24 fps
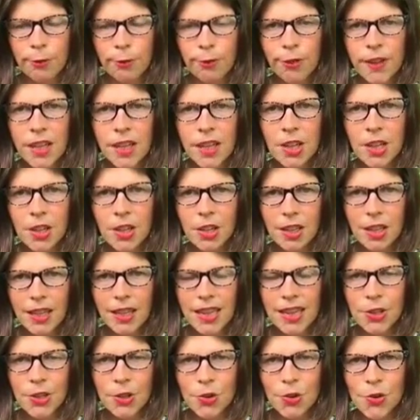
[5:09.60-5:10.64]
Feel
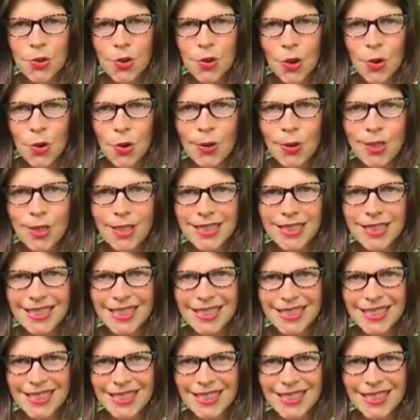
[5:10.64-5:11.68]
and notice
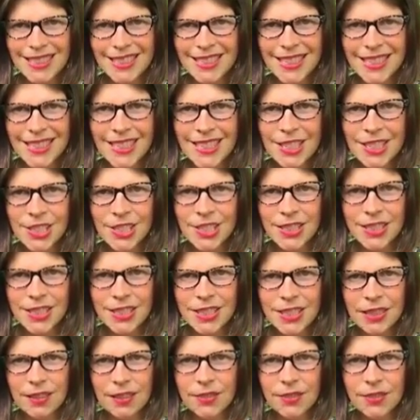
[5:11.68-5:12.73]
the
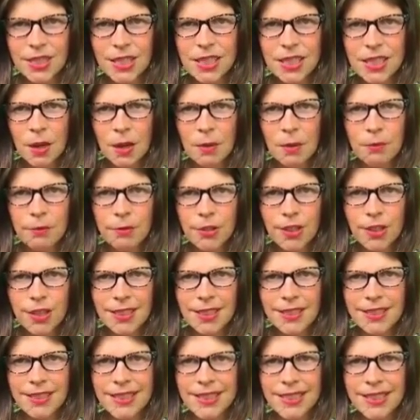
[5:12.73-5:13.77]
sensations of discomfort
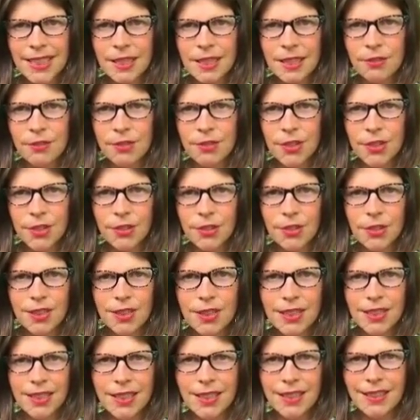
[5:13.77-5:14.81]
inside of you,
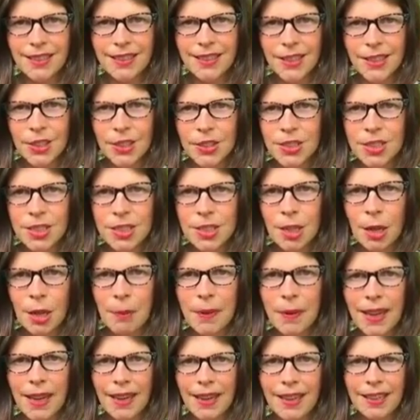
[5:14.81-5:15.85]
in your
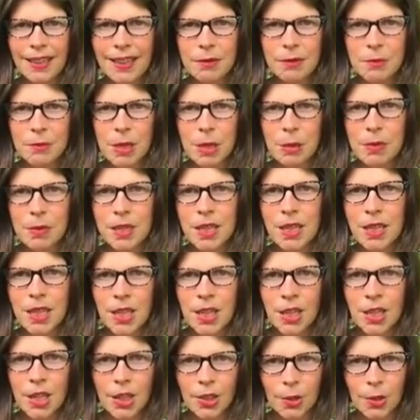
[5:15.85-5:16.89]
stomach, maybe
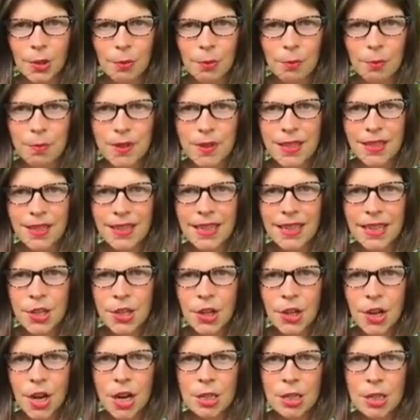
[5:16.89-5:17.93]
a little beating in
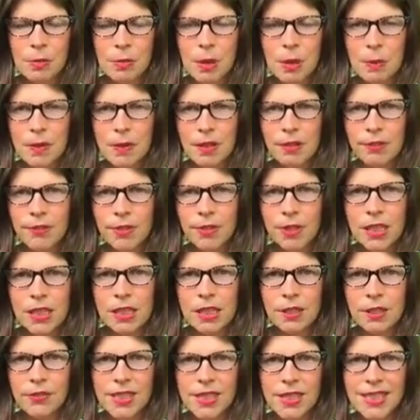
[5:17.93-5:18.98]
your heart, maybe a
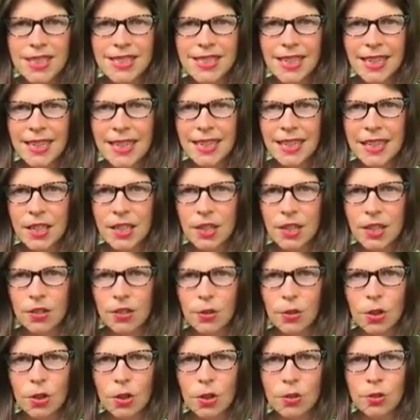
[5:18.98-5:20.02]
feeling of anxiety or a
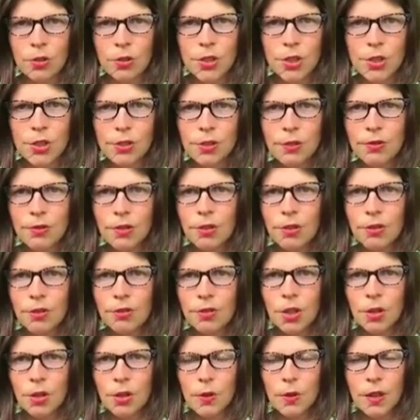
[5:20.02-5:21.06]
little closure of the
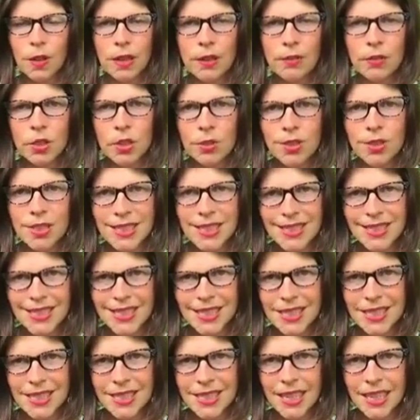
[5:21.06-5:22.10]
throat, whatever those
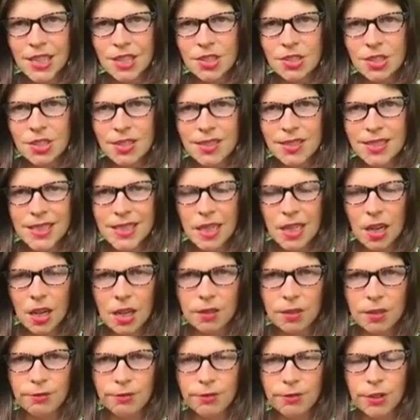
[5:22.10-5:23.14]
sensations
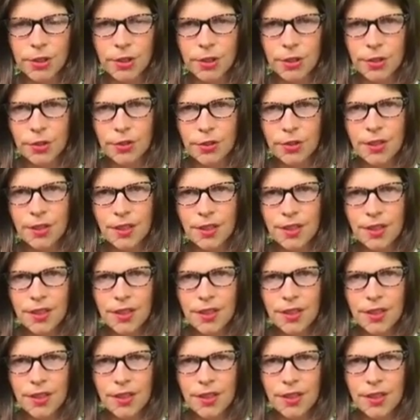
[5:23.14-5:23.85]
are for you.